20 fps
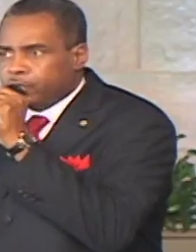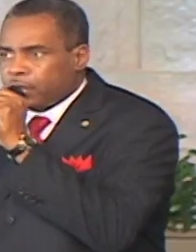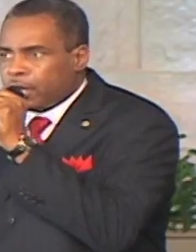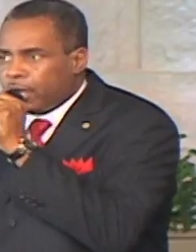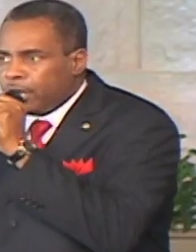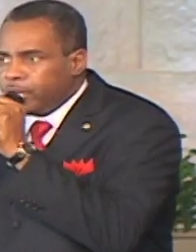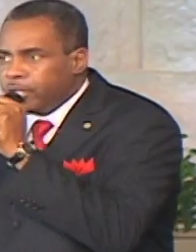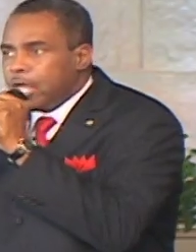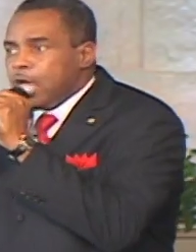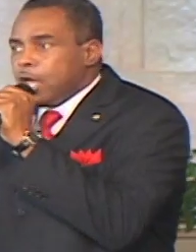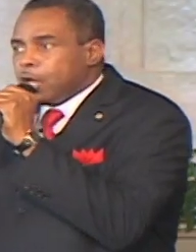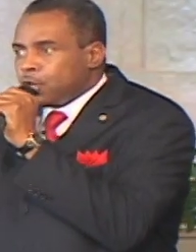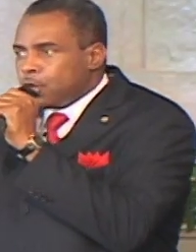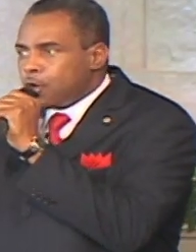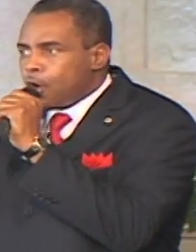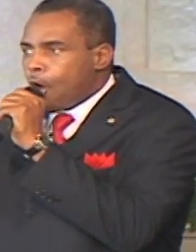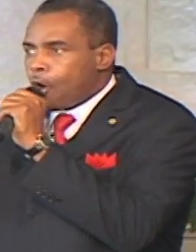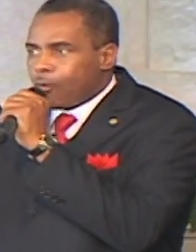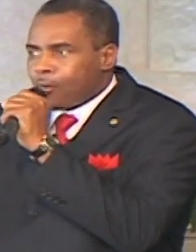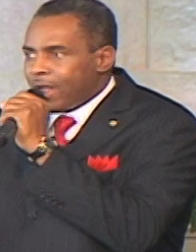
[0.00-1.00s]
is, you're
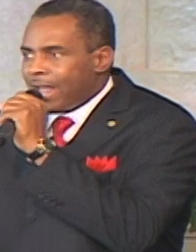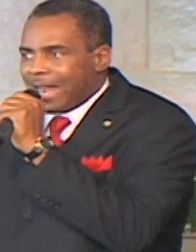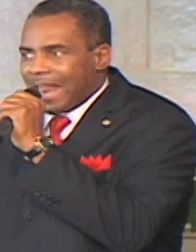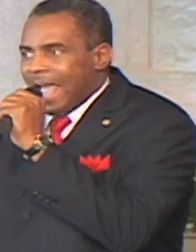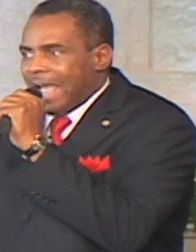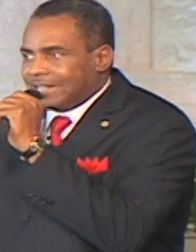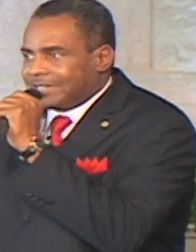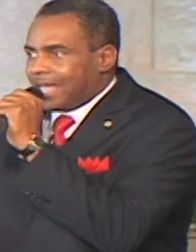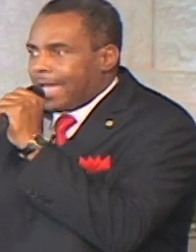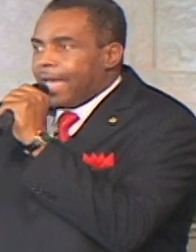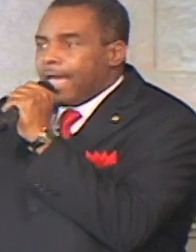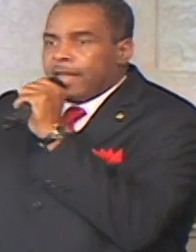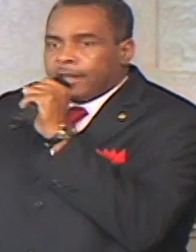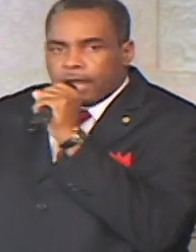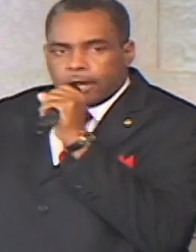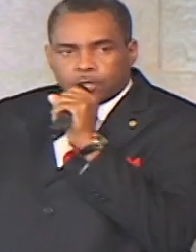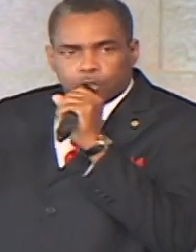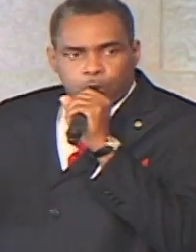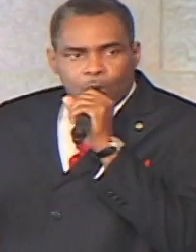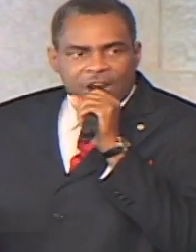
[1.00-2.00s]
going to realize
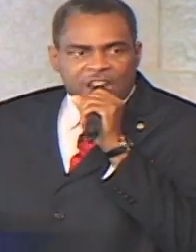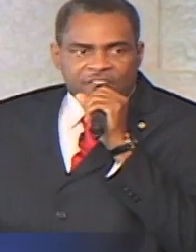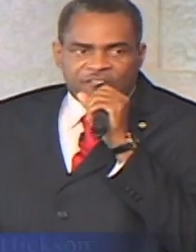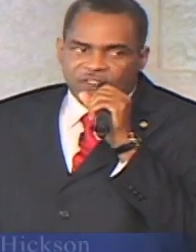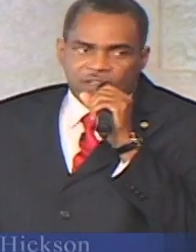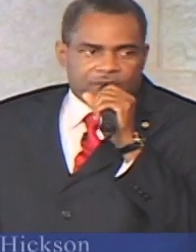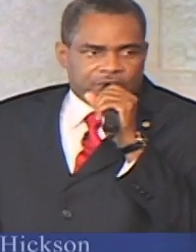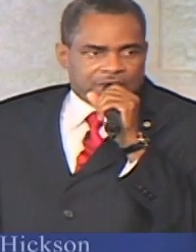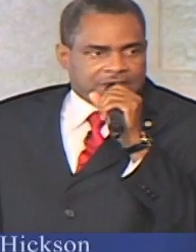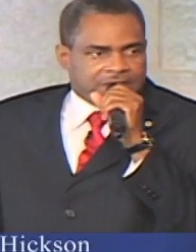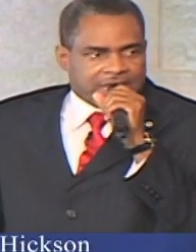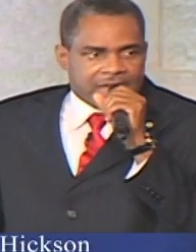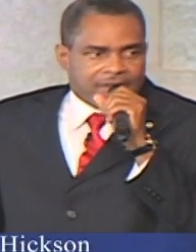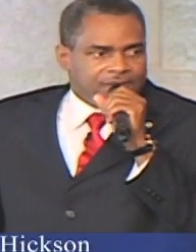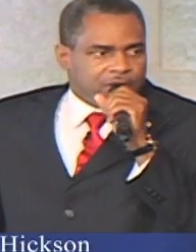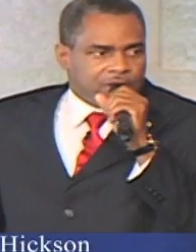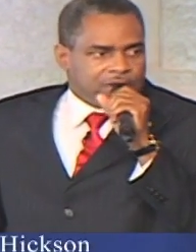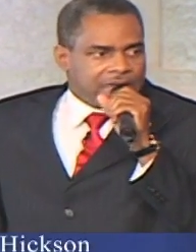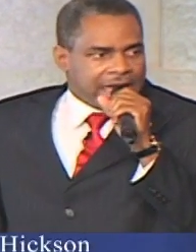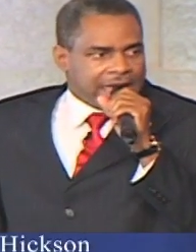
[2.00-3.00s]
that the 25th is
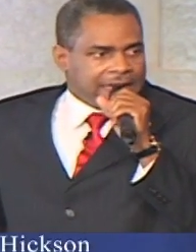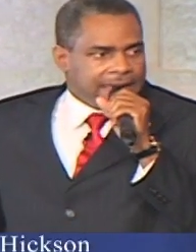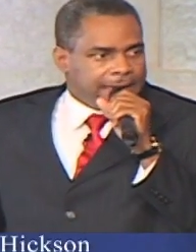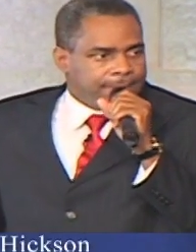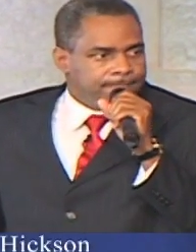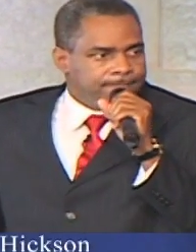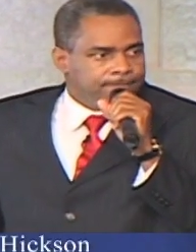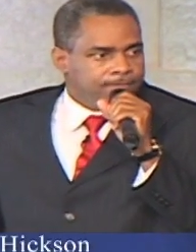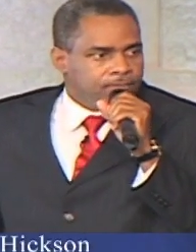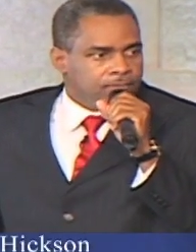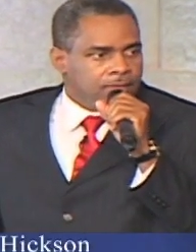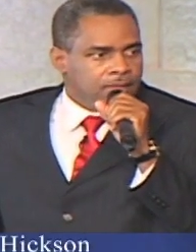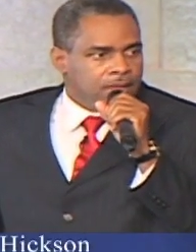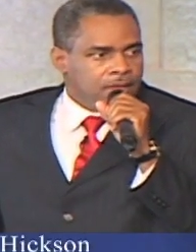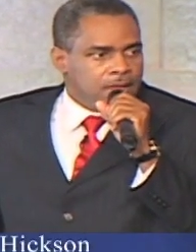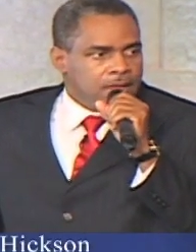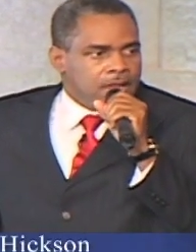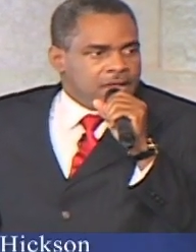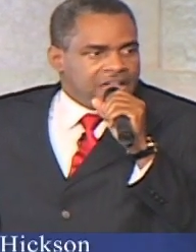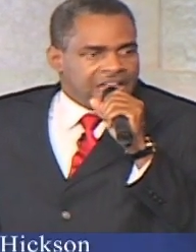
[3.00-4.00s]
every day.
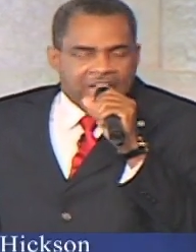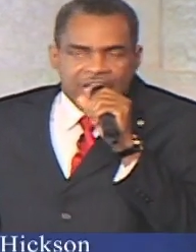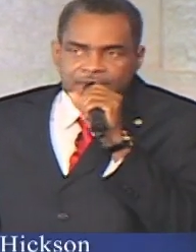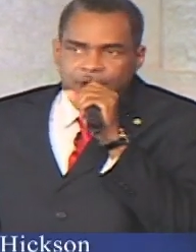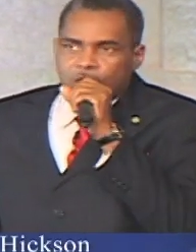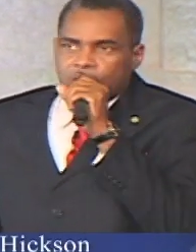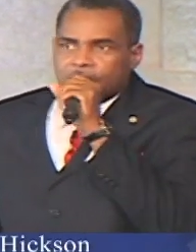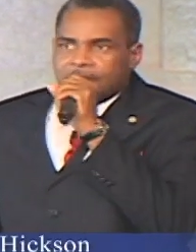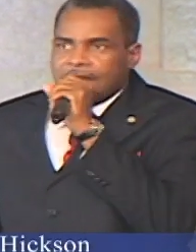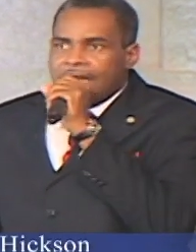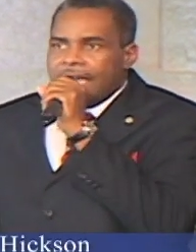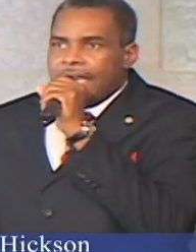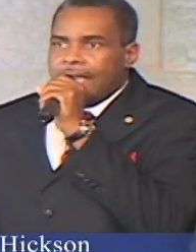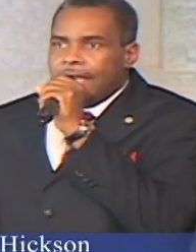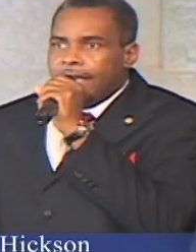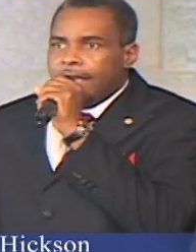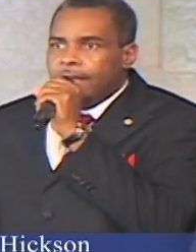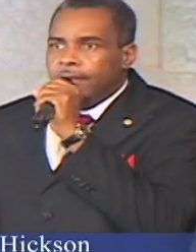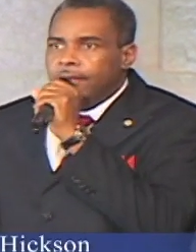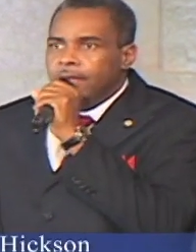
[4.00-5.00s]
Every
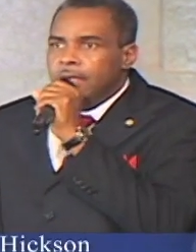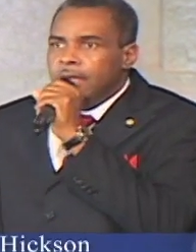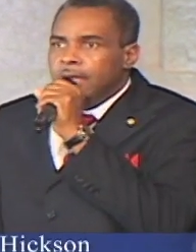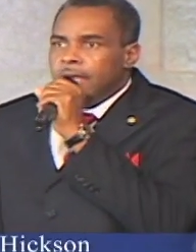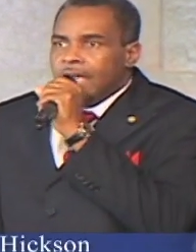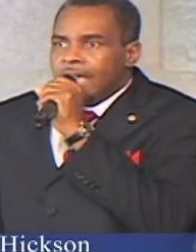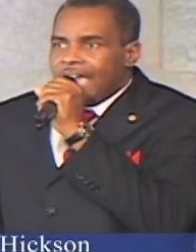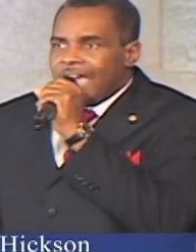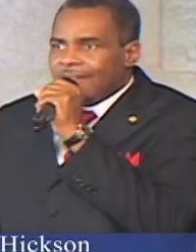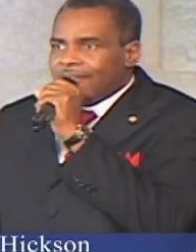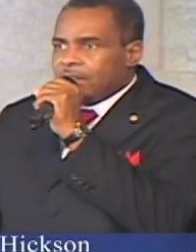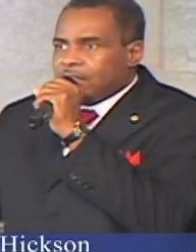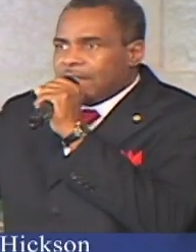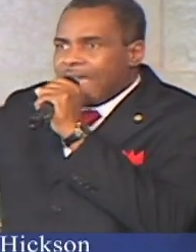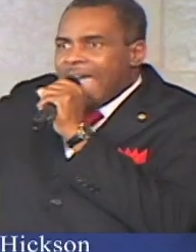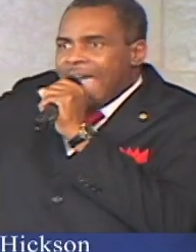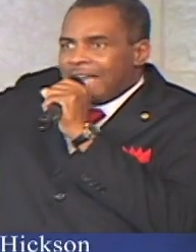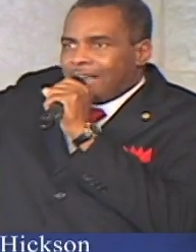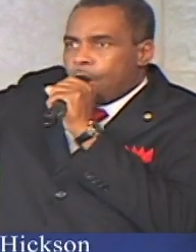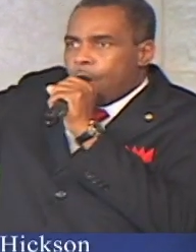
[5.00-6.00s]
day. Every day
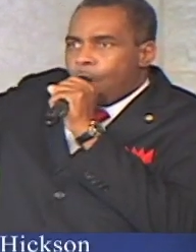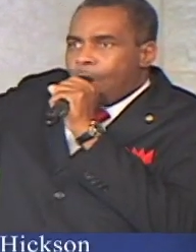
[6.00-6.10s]
I can